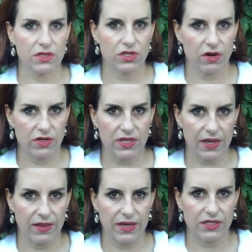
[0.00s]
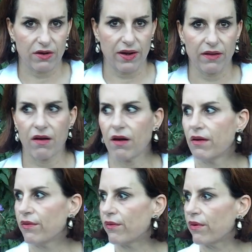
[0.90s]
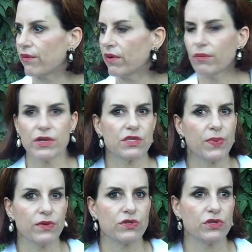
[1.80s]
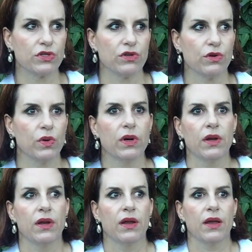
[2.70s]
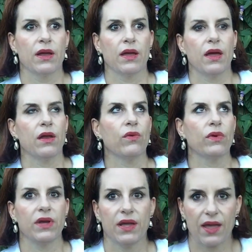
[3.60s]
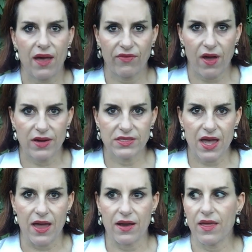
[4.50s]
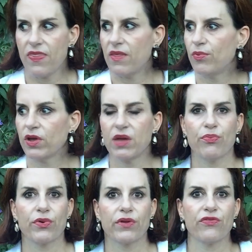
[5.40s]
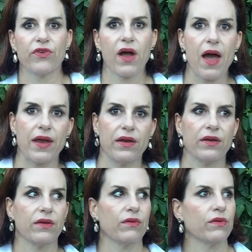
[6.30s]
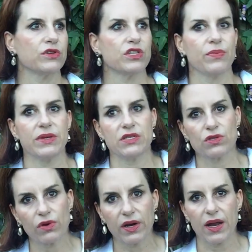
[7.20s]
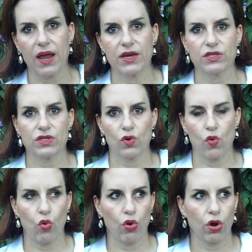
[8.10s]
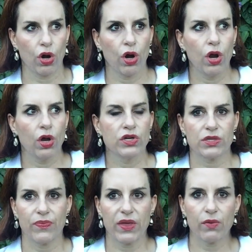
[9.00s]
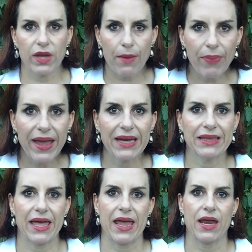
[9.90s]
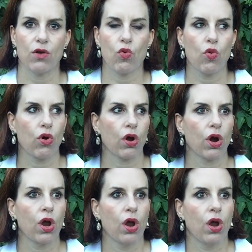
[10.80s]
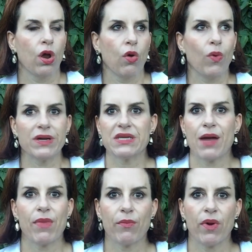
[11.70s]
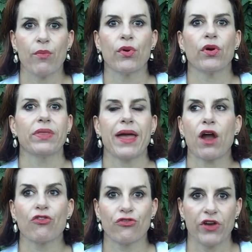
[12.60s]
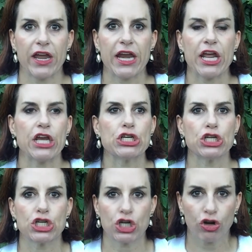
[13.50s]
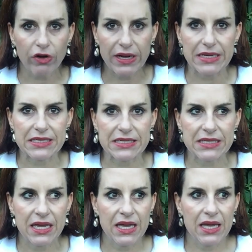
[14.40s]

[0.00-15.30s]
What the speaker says: to charge that client's credit card? Or weren't we supposed to, and it wouldn't have gotten done, and the bookkeeper would have forgotten, or should have been disorganized, or something would get paid late. Or one time I remember, like, our freaking insurance